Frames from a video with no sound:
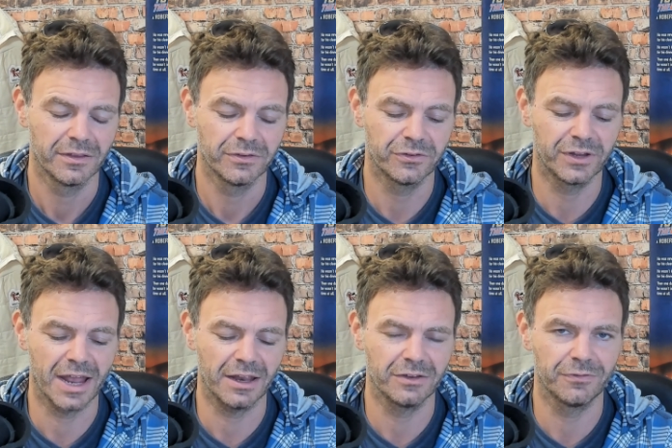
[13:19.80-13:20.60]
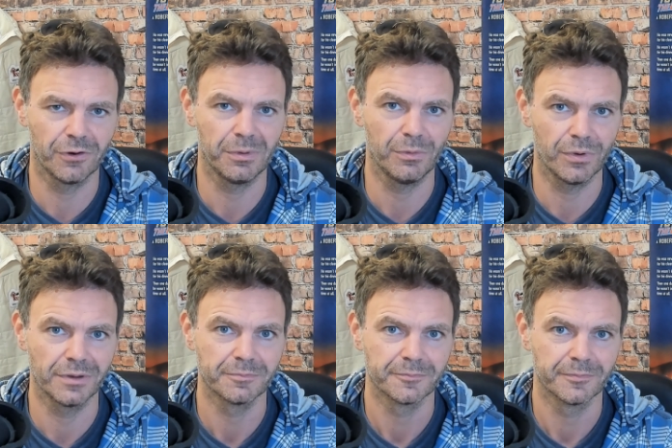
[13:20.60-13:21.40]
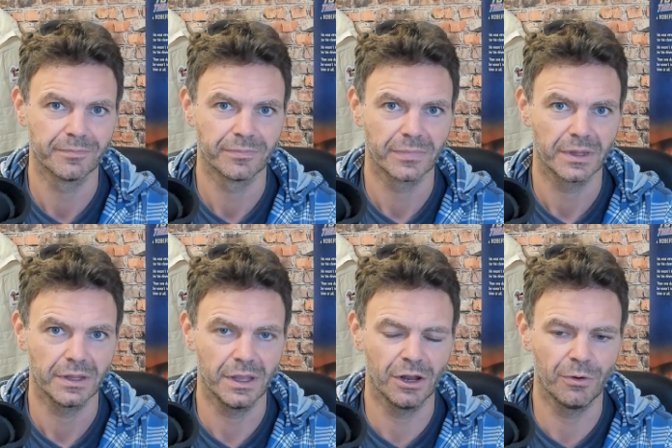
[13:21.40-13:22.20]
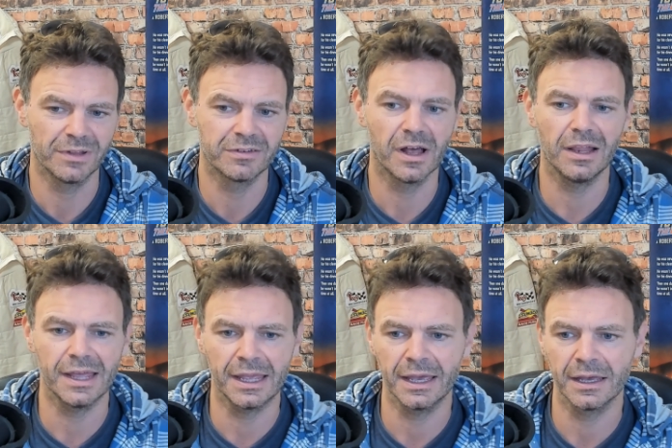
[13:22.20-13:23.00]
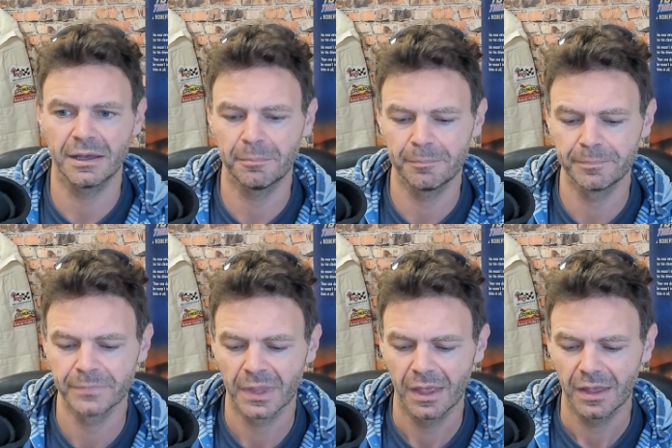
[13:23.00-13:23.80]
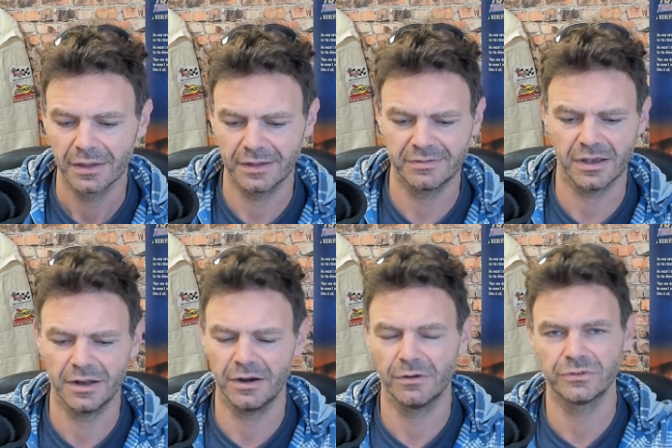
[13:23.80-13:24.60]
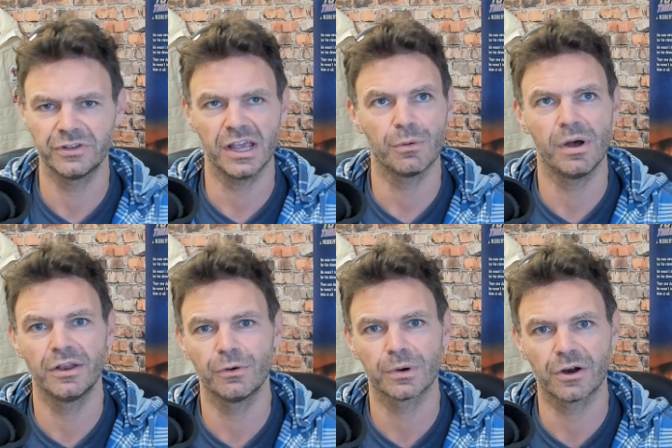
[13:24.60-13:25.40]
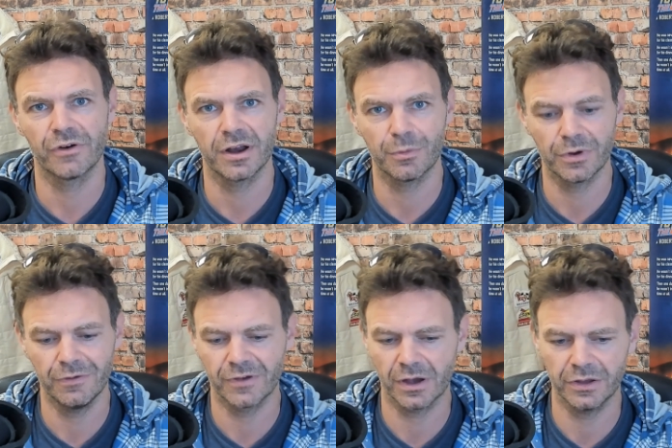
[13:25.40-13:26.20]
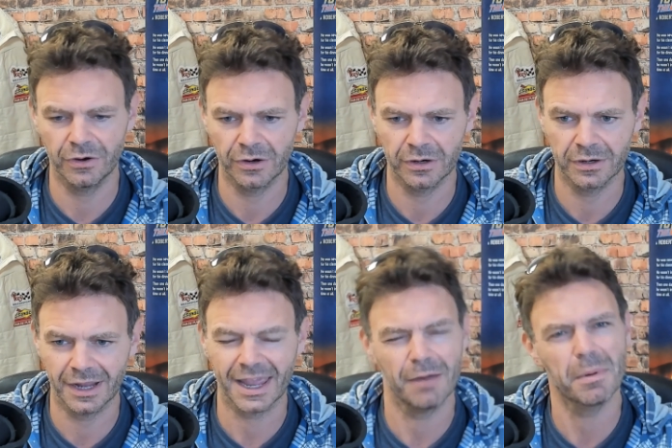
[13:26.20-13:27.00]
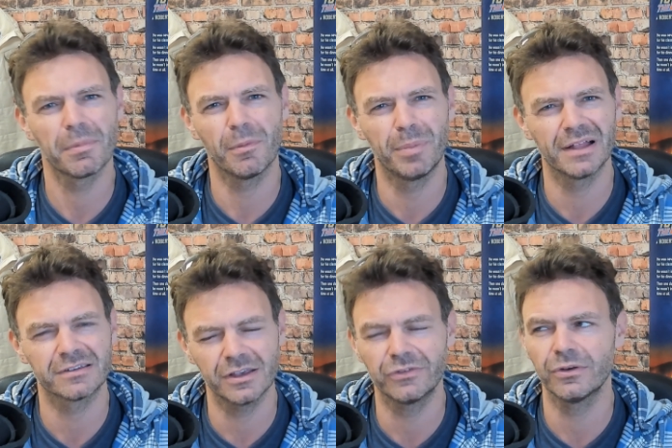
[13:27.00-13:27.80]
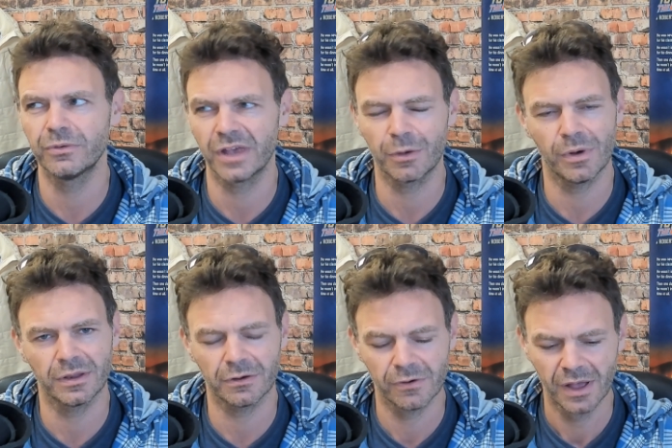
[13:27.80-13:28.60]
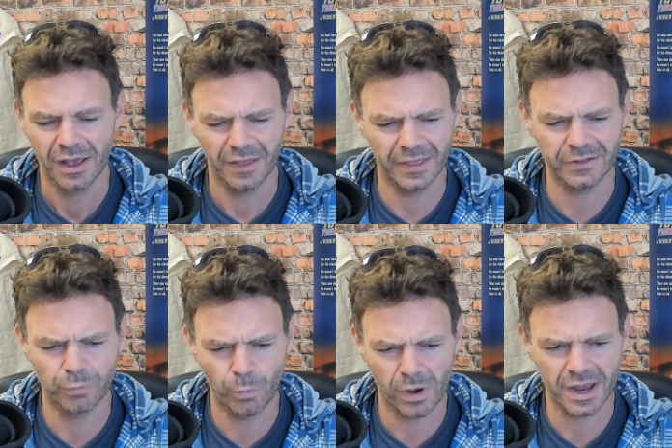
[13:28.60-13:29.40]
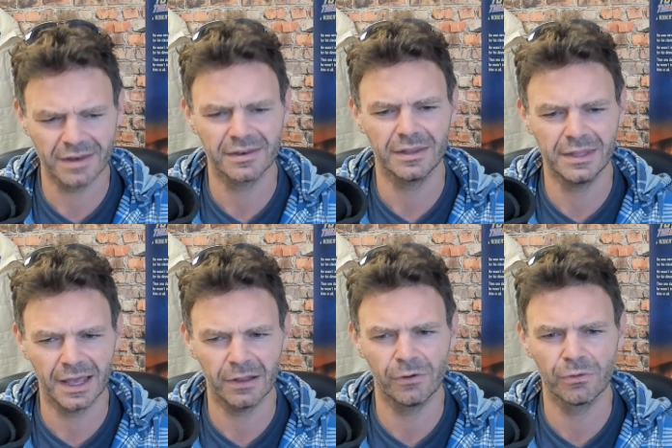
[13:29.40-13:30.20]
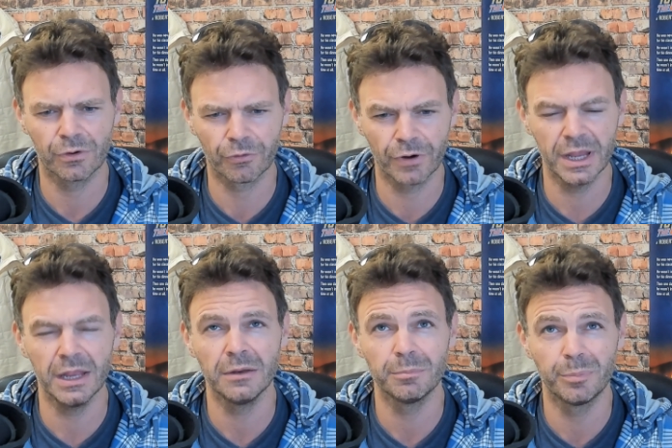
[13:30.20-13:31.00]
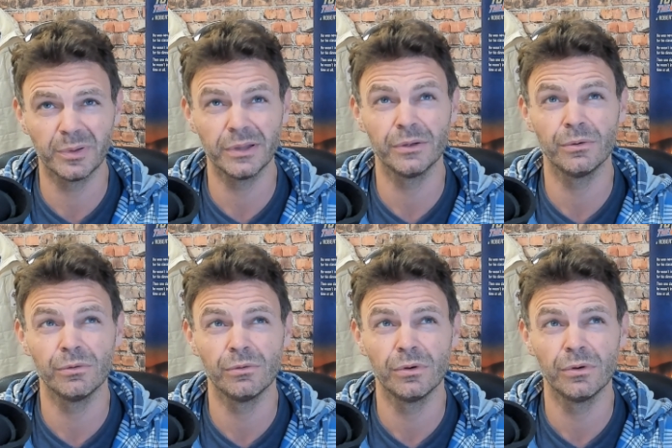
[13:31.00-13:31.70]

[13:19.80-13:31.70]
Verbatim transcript: getting to Formula 1. You know, it's not like um, let's say, I don't know taekwondo or karate where you've got your I can't remember the belts. I used to do taekwondo. I think it's white, yellow, green, blue,